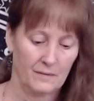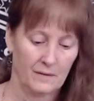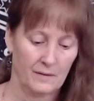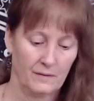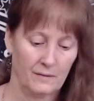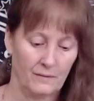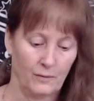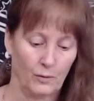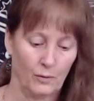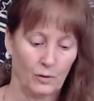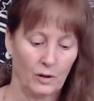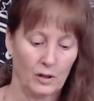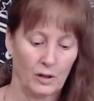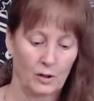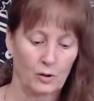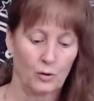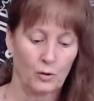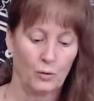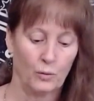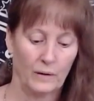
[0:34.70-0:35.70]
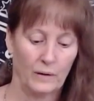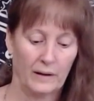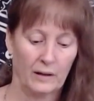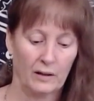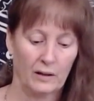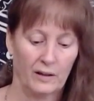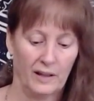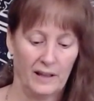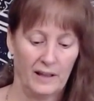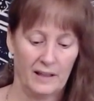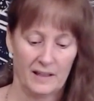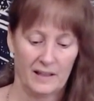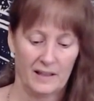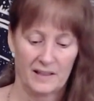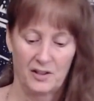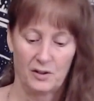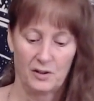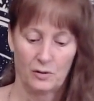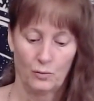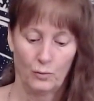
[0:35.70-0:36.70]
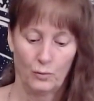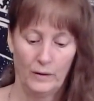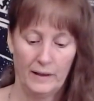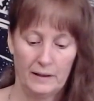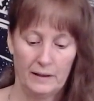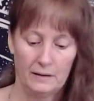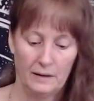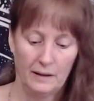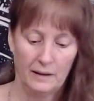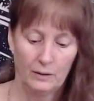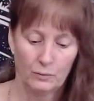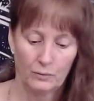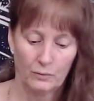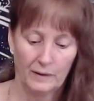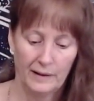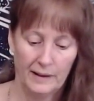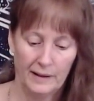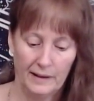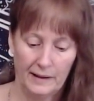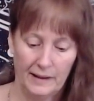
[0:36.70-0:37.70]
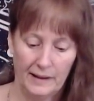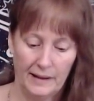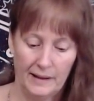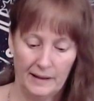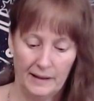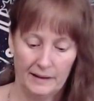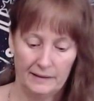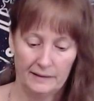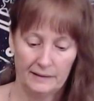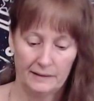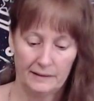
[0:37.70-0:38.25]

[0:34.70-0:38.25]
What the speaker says: For Aquarius, your weekly reading.